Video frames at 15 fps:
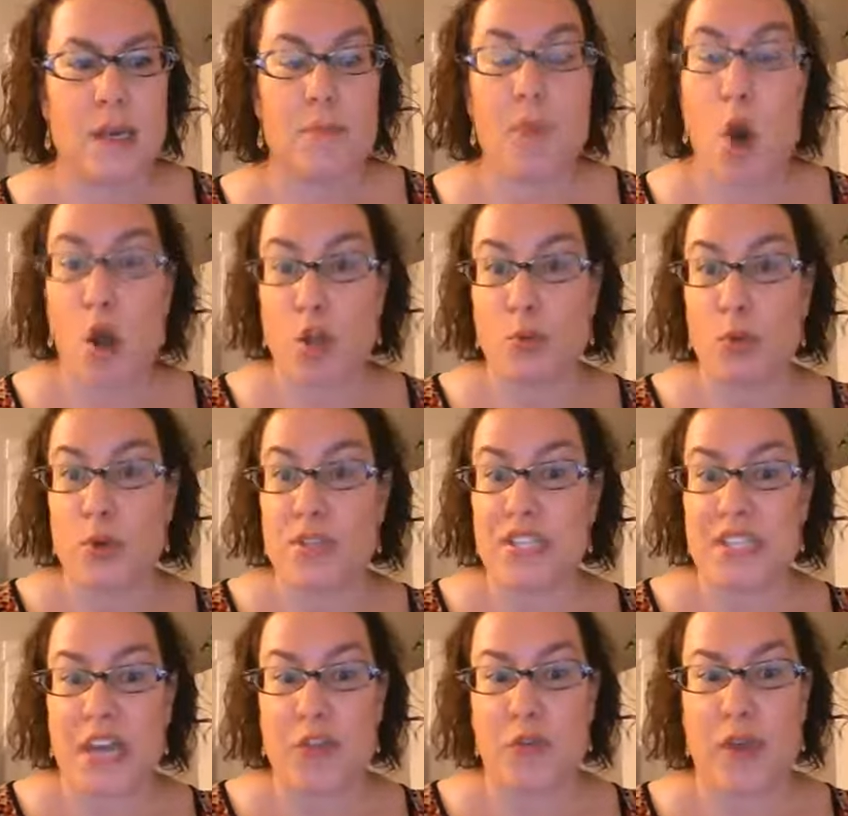Polymer is
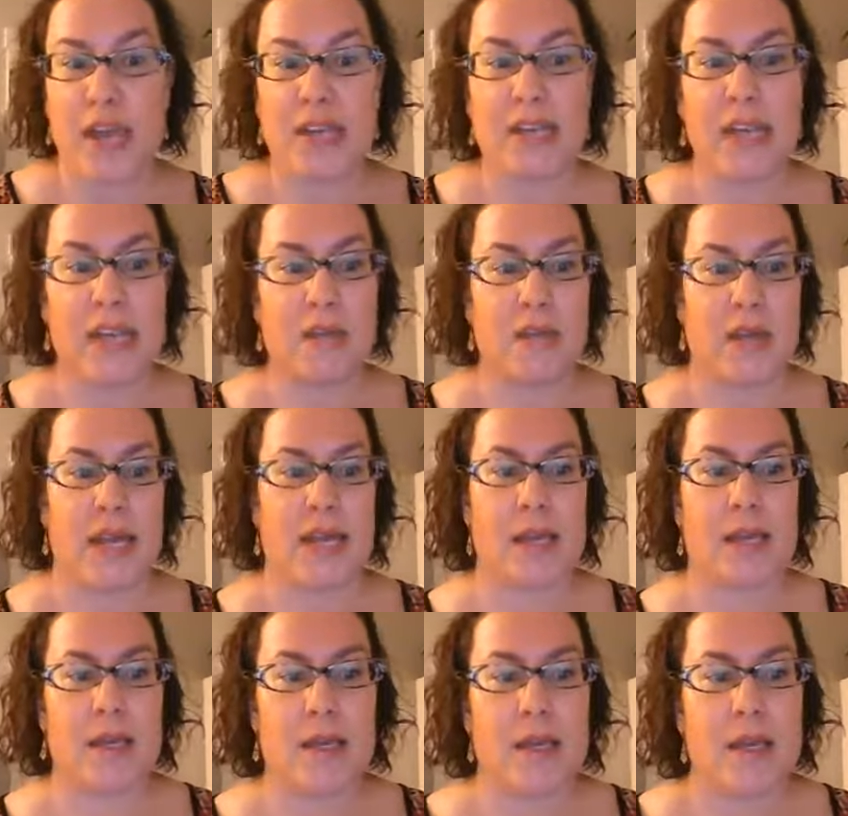another ending,
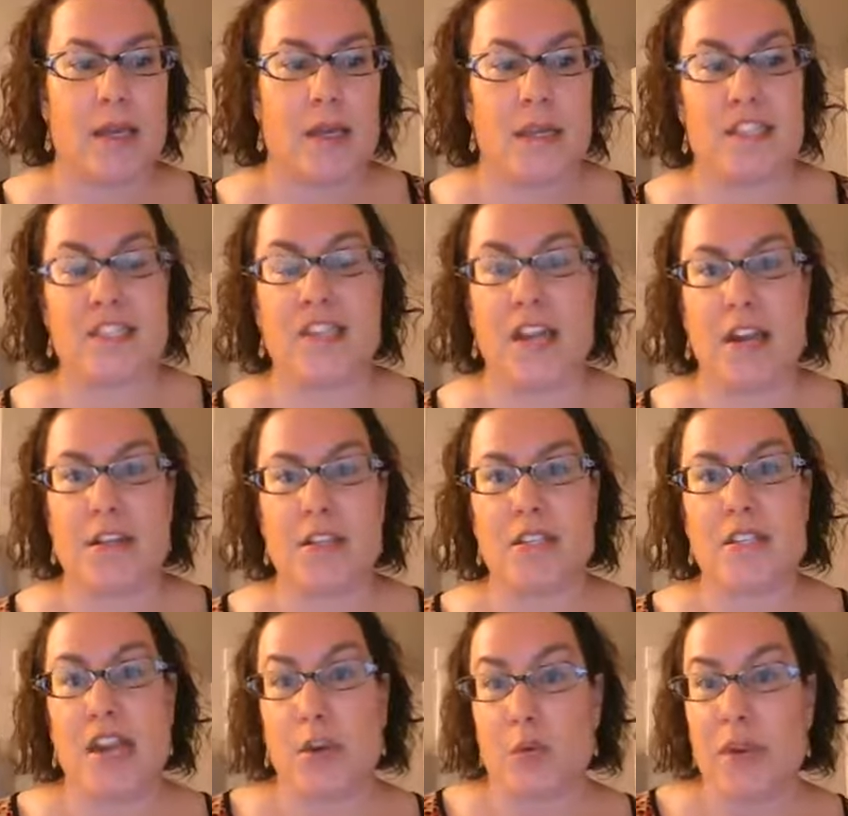like a
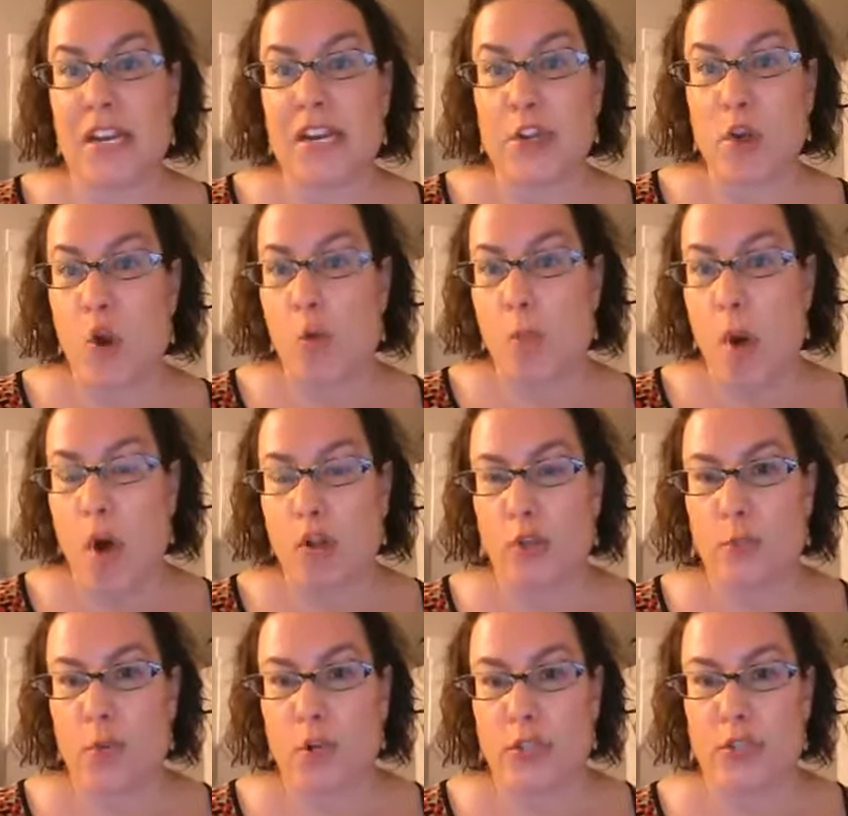styrene
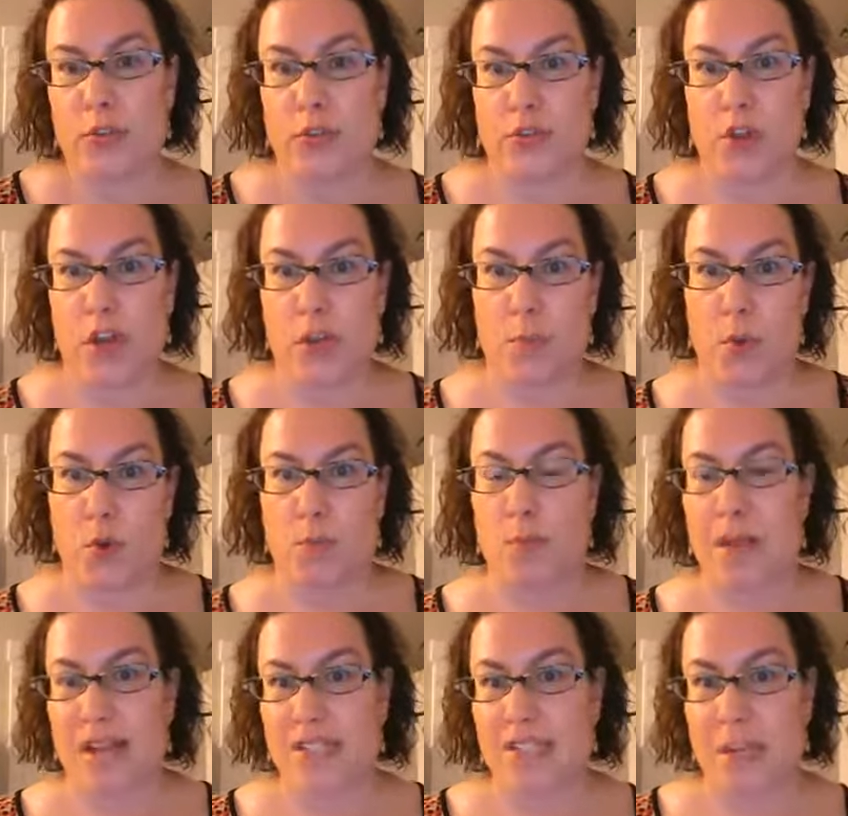copolymer, so they're talking about
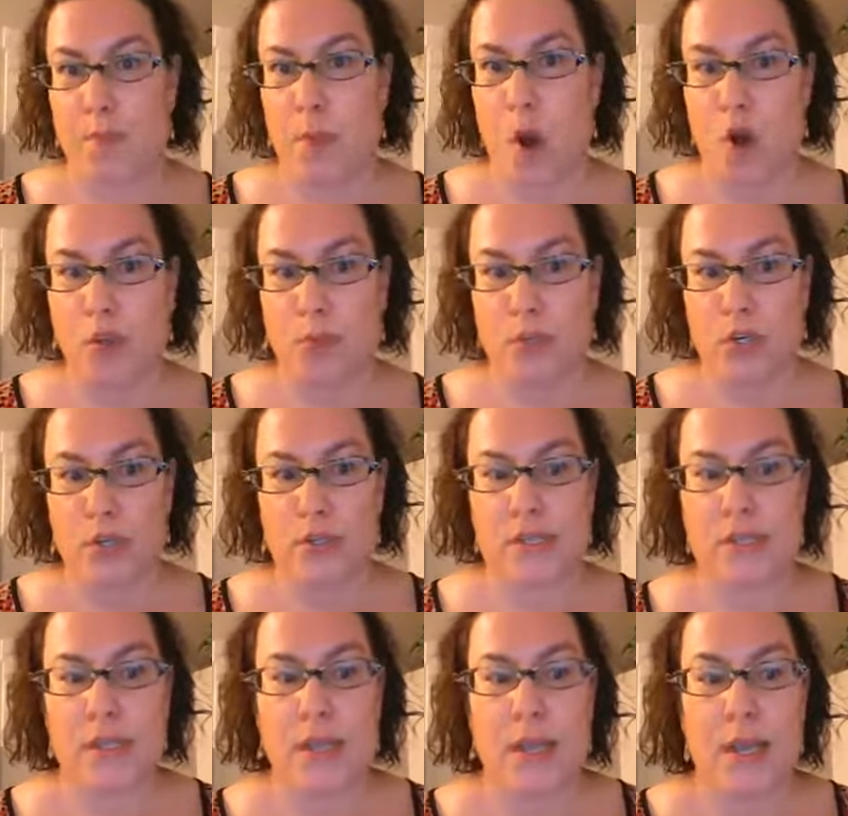plastic
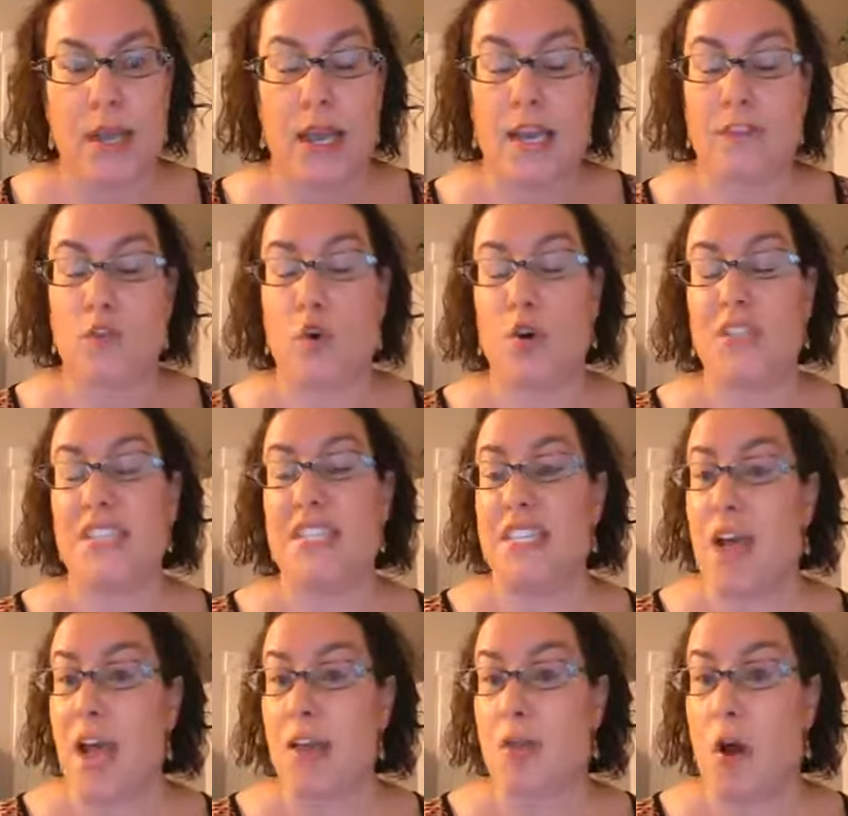polymers, and of course
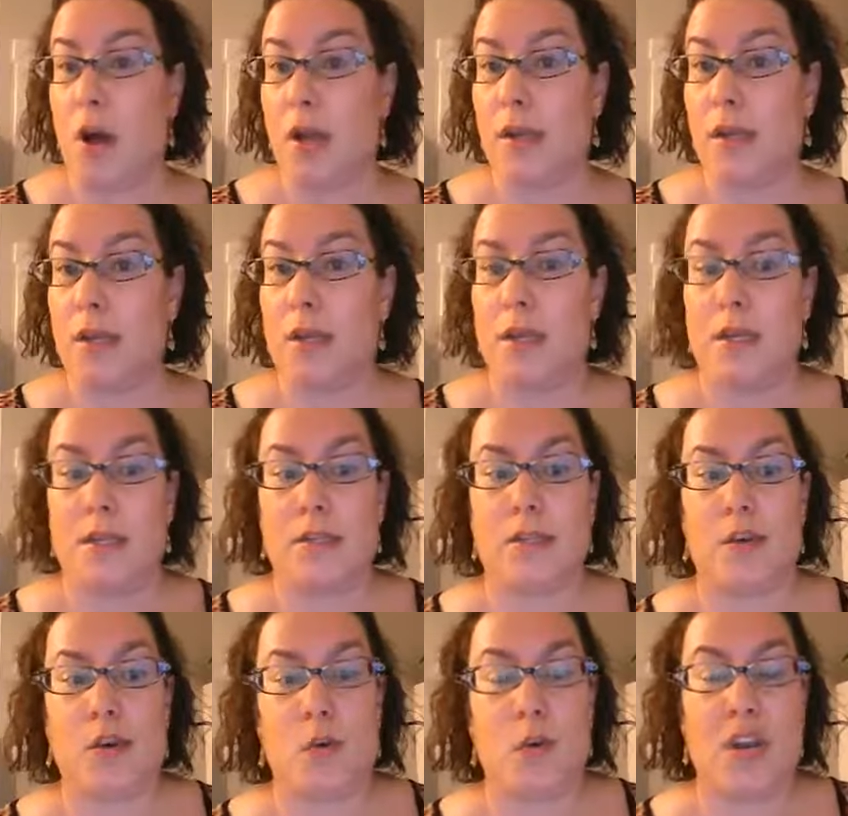nylon,
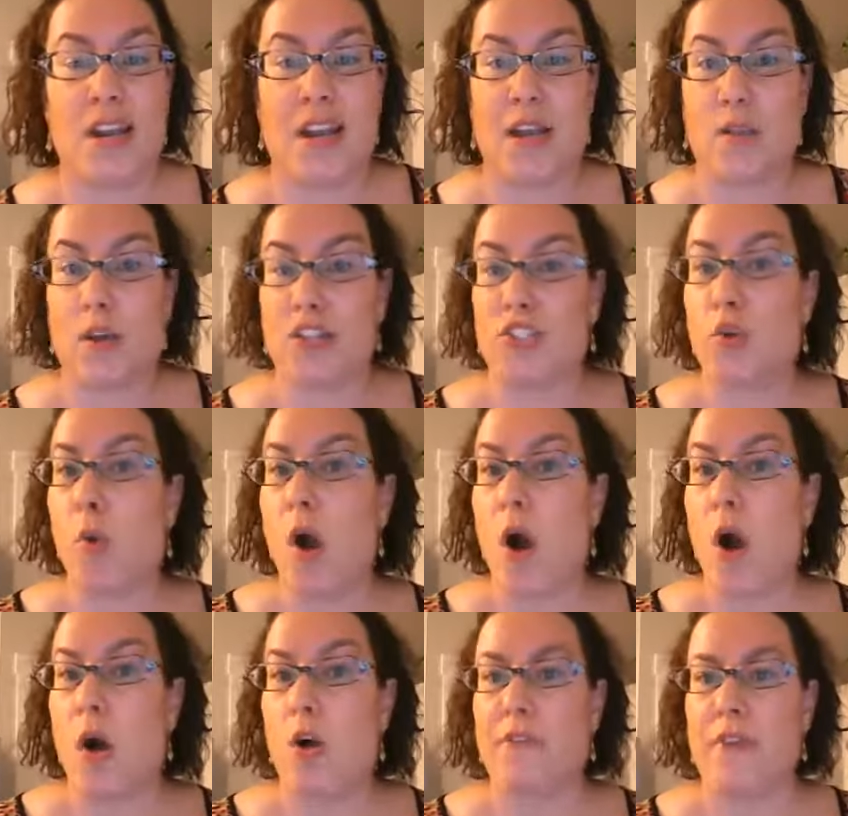so nylon
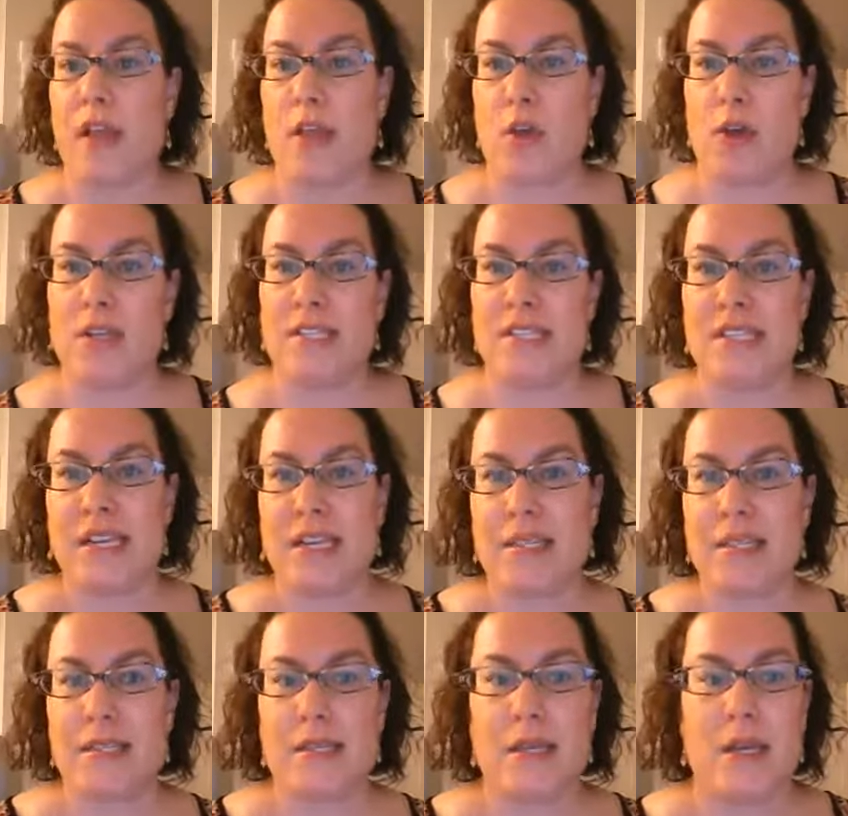12, nylon
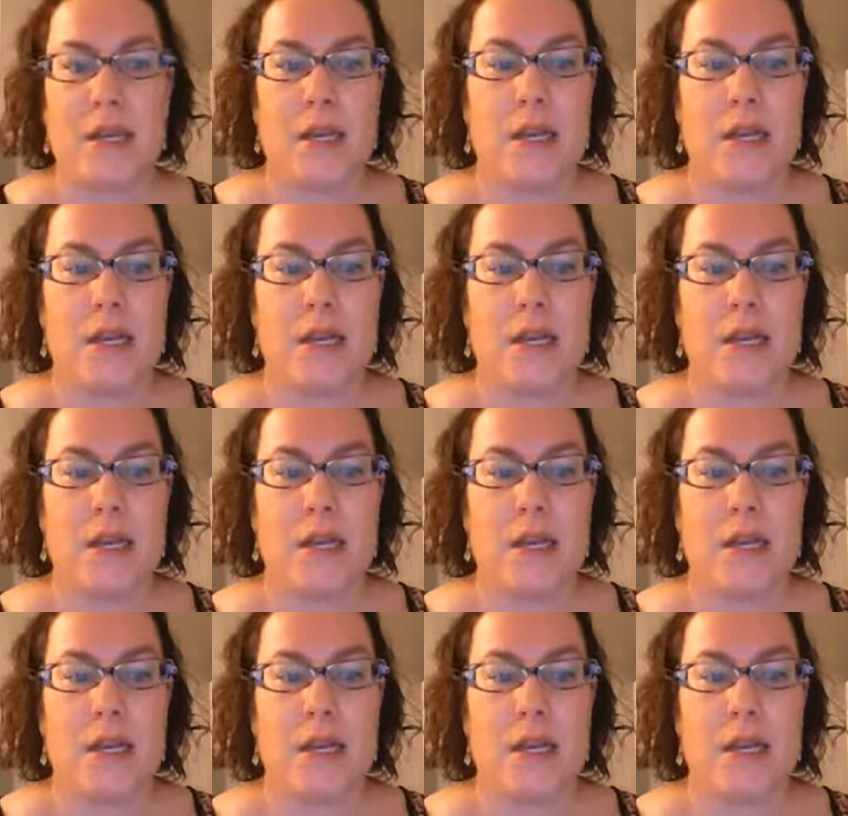6.